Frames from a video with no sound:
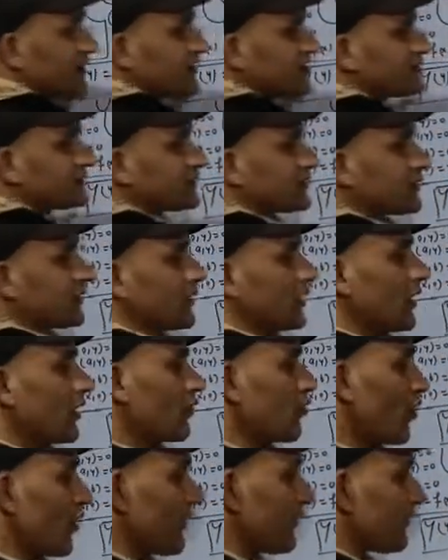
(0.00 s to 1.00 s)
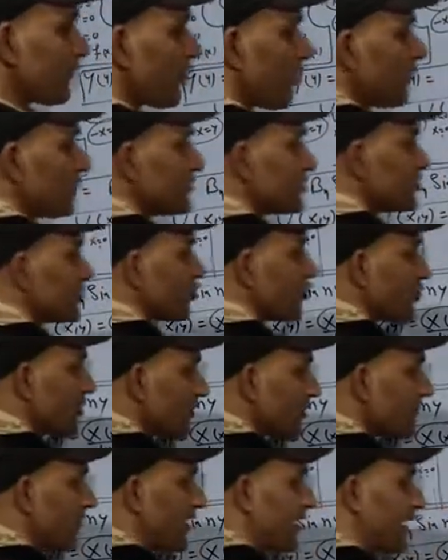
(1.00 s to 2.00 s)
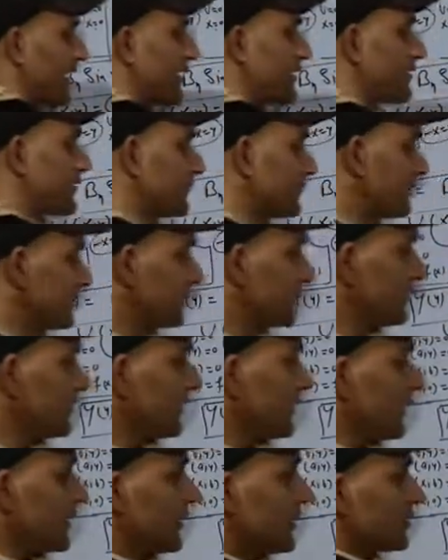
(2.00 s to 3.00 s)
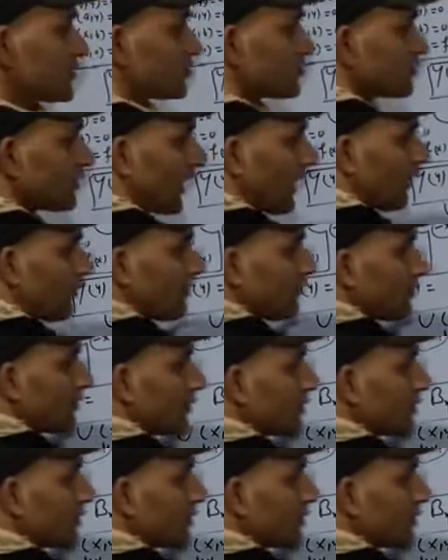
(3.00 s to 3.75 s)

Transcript: is going from 0 to infinite. So now